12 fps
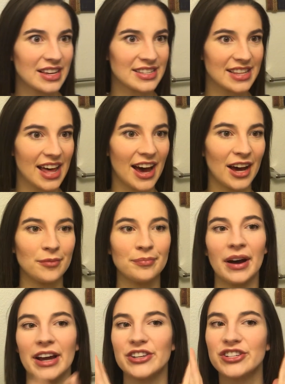Is
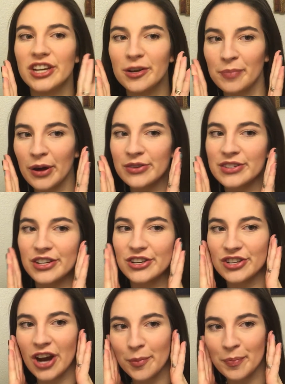that my cheekbones
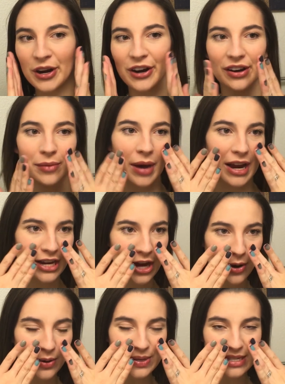look sharper and my
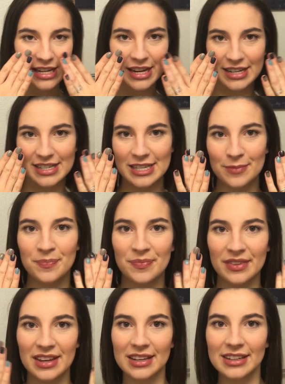nose looks
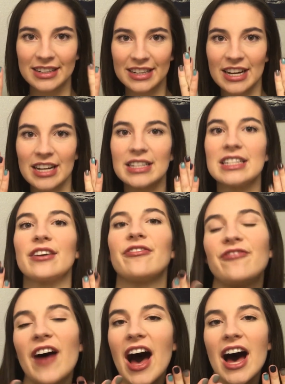
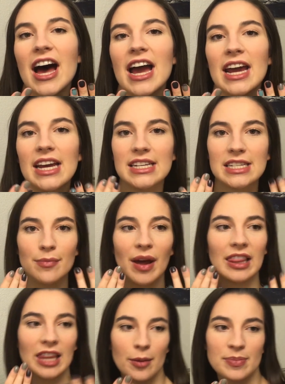defined and
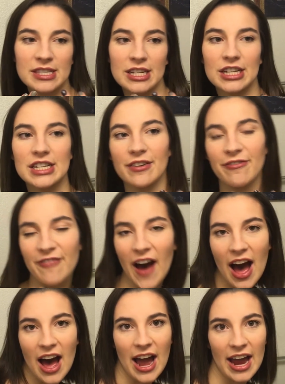my lips look
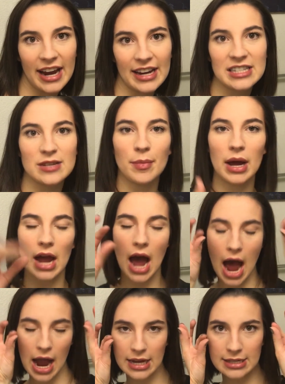defined and
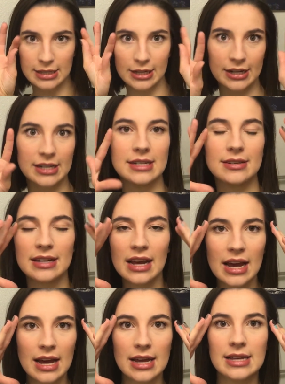my eyes look
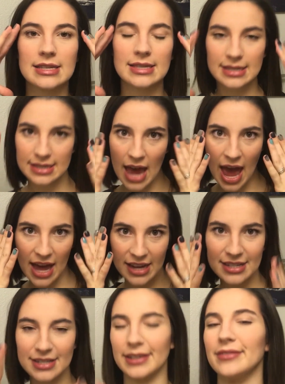
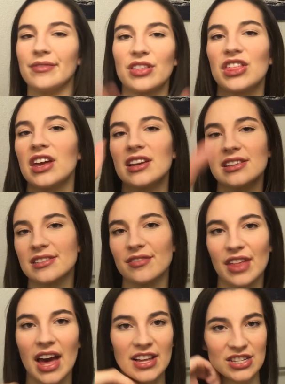set and things
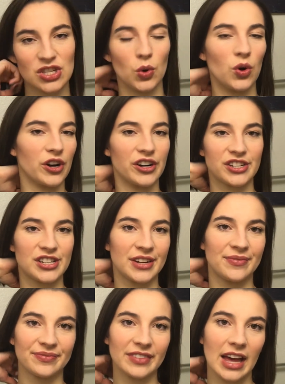of that
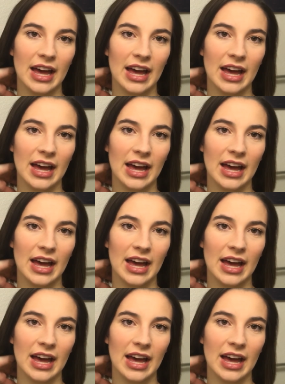sort.